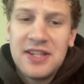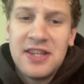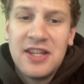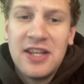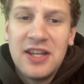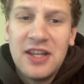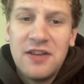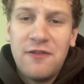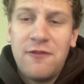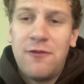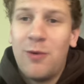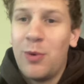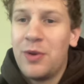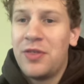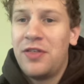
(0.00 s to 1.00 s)
the
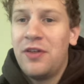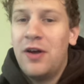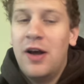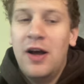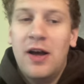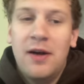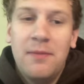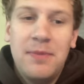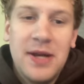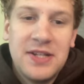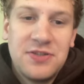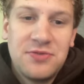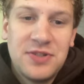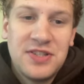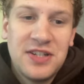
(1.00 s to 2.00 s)
fourth
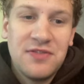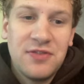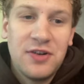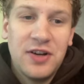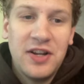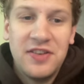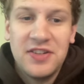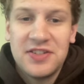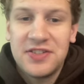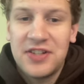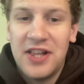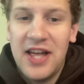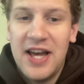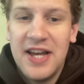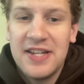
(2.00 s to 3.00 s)
best receiver in this
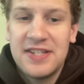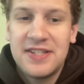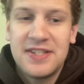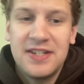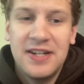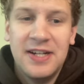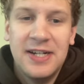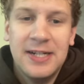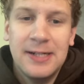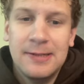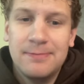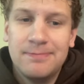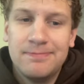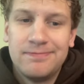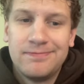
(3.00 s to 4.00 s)
class.
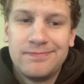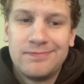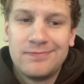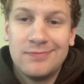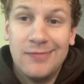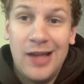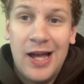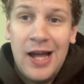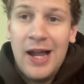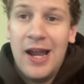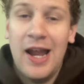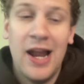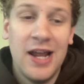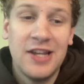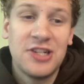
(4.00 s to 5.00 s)

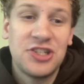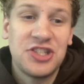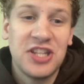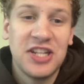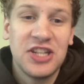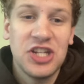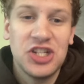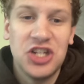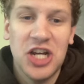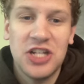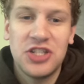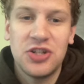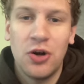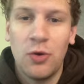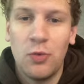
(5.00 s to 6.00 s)
I just think the
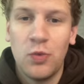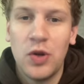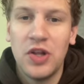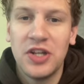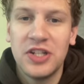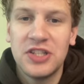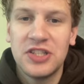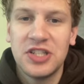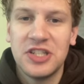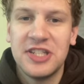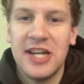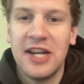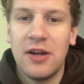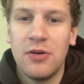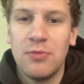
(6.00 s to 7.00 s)
Jets are willing to
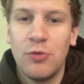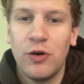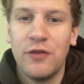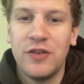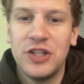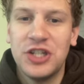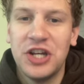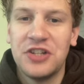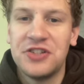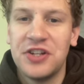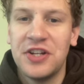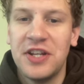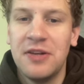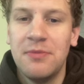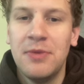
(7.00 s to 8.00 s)
take more of a chance
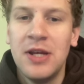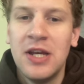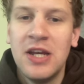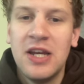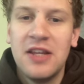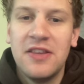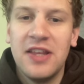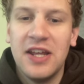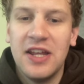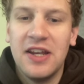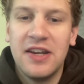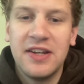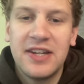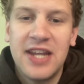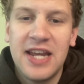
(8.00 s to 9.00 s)
on him
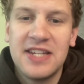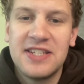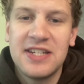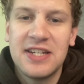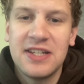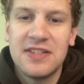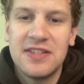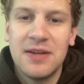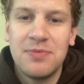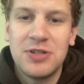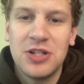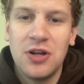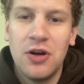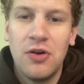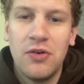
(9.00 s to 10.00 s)
than Casey
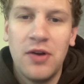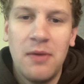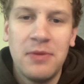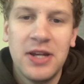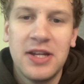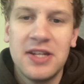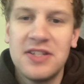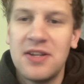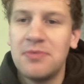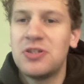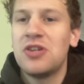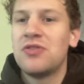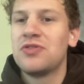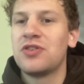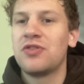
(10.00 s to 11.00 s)
Concepcion. I mean, Concepcion's